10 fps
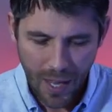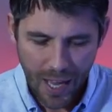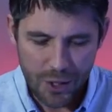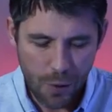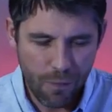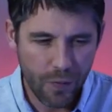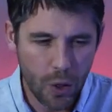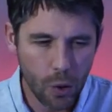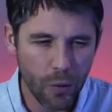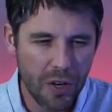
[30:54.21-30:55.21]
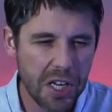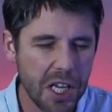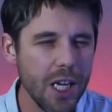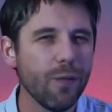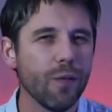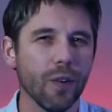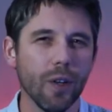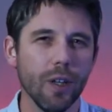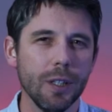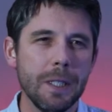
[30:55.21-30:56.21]
And do you feel the need
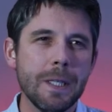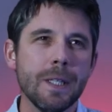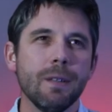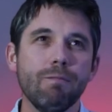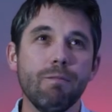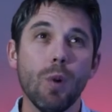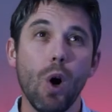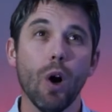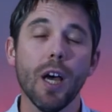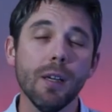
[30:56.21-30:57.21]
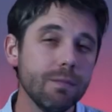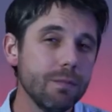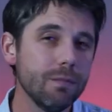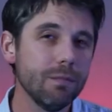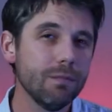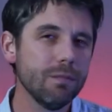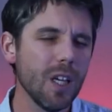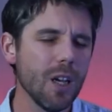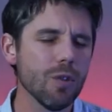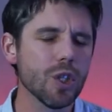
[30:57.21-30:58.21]
for honor
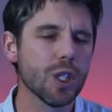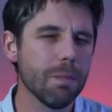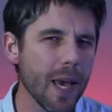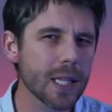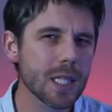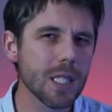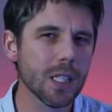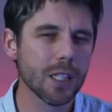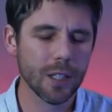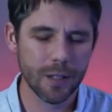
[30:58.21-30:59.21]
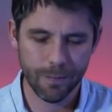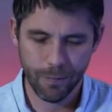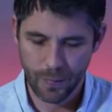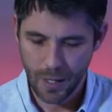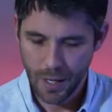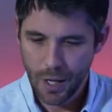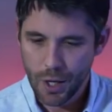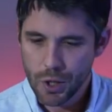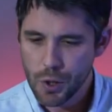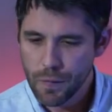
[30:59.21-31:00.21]
and respect?
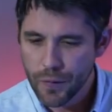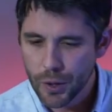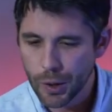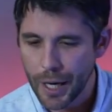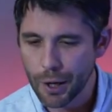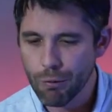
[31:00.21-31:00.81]
Do you feel a